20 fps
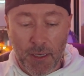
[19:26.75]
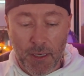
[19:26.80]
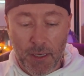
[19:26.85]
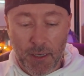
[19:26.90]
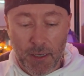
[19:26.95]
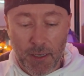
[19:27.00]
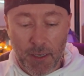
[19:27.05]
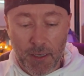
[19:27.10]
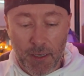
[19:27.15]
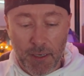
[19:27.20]

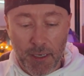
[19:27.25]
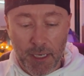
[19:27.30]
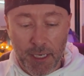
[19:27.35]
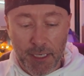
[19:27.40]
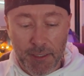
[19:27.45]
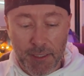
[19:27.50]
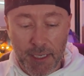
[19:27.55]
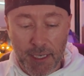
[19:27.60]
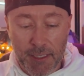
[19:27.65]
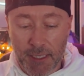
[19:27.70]

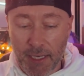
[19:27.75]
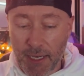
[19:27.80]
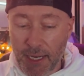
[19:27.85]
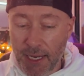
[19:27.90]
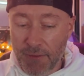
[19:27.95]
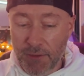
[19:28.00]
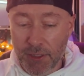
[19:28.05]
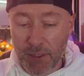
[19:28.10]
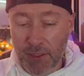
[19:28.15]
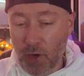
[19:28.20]
It doesn't
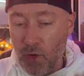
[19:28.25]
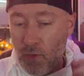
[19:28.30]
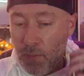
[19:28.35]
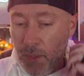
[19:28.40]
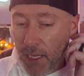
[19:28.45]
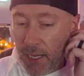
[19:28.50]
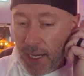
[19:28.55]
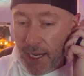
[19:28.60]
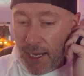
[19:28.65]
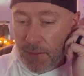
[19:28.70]
have a
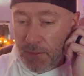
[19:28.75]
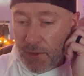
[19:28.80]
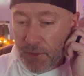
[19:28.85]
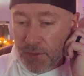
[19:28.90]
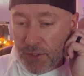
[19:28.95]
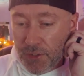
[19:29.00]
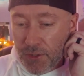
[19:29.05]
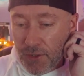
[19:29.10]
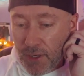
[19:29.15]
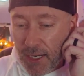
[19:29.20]
Dolby
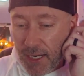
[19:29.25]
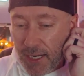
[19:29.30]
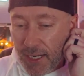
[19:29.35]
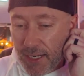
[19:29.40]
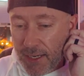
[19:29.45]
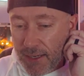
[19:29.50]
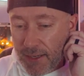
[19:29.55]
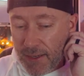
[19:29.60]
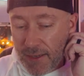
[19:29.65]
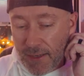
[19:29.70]
Atmos
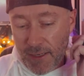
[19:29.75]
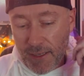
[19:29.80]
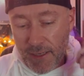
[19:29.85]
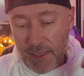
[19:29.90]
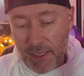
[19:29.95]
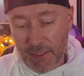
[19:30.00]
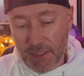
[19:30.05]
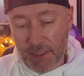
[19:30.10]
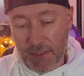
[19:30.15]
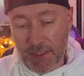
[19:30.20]
track.
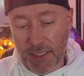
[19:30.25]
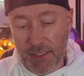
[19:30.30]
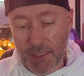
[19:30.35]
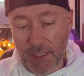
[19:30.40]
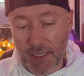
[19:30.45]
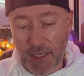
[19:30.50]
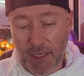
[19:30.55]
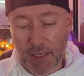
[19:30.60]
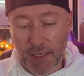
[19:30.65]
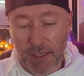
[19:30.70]
It's a
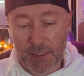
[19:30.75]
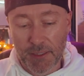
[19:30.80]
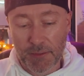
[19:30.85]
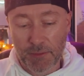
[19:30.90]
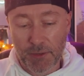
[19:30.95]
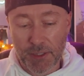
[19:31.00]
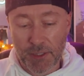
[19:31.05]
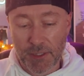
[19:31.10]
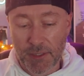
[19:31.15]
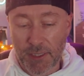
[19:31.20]
DTS,
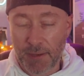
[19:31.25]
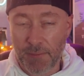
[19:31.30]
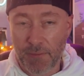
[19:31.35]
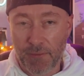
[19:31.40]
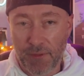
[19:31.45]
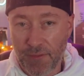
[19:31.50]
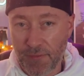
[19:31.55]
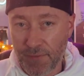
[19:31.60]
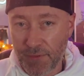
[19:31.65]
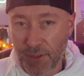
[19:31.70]
which I'm
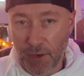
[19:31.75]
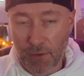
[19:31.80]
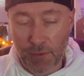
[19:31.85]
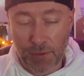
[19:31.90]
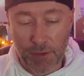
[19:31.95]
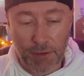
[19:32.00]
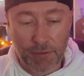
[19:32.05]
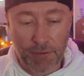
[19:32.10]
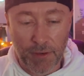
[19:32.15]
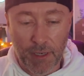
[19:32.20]

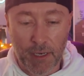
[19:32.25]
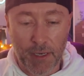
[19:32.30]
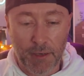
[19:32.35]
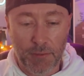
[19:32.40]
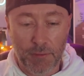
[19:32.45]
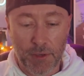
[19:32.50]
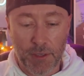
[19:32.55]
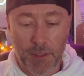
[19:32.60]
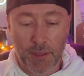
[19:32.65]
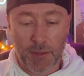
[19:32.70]
totally
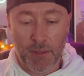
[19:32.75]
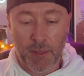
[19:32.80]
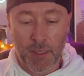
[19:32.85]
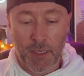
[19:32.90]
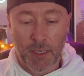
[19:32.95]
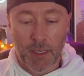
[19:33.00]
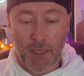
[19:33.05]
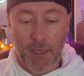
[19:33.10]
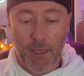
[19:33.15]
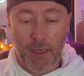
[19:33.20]
fine with.
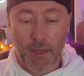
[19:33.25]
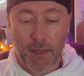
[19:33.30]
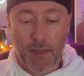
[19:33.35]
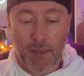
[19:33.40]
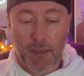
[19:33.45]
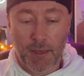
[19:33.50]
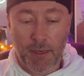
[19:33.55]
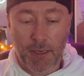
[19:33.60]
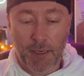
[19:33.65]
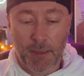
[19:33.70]

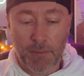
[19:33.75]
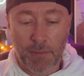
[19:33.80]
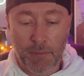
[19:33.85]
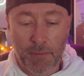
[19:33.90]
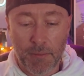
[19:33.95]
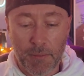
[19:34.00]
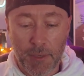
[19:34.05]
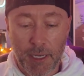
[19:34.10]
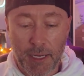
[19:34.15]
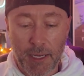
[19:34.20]
Then
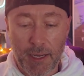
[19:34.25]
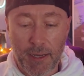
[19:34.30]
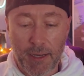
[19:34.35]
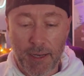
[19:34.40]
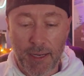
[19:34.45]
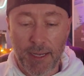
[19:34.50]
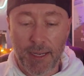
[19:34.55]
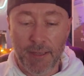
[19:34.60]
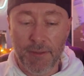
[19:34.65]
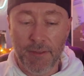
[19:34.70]

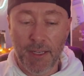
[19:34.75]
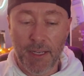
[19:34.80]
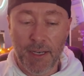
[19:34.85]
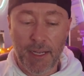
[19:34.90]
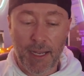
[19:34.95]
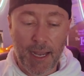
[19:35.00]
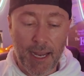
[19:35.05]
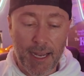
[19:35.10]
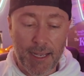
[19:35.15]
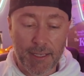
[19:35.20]

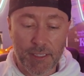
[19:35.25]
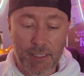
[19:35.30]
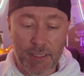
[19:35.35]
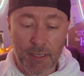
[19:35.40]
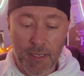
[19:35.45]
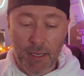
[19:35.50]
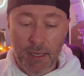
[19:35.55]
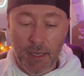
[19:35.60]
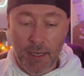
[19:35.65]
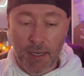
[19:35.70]
it has
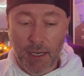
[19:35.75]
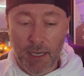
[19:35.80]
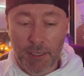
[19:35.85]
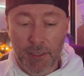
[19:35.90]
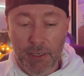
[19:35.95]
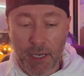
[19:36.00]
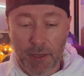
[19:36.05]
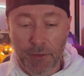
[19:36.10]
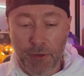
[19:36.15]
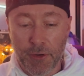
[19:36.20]

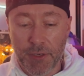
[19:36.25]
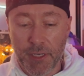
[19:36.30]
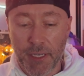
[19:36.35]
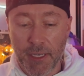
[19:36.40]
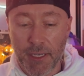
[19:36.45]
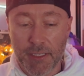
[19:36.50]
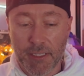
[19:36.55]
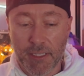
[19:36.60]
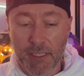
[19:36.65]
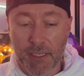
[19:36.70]
another
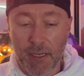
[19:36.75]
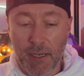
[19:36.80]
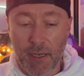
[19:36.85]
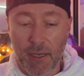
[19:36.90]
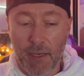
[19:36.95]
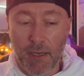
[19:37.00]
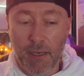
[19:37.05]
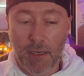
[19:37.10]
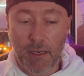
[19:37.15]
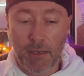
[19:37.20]
disc
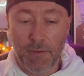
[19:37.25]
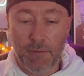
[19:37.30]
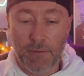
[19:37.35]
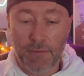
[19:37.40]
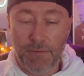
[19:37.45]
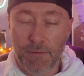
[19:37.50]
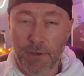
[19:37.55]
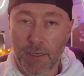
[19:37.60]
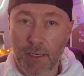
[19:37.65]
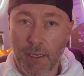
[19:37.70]

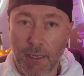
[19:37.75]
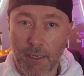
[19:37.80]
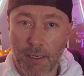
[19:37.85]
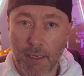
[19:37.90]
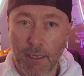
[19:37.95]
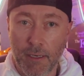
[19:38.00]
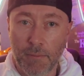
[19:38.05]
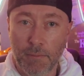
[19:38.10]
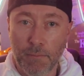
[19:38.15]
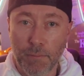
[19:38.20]
of
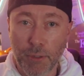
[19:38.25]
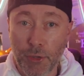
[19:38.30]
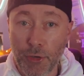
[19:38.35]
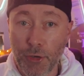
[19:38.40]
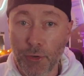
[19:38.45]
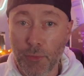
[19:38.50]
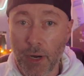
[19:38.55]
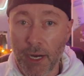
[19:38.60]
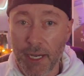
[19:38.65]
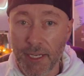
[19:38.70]

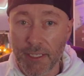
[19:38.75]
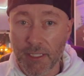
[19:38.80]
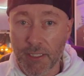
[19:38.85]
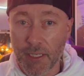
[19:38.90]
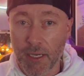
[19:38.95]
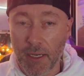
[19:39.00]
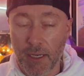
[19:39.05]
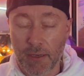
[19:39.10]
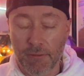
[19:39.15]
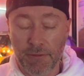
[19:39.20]
Blu-ray
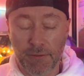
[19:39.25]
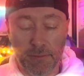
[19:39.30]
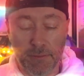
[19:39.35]
stuff.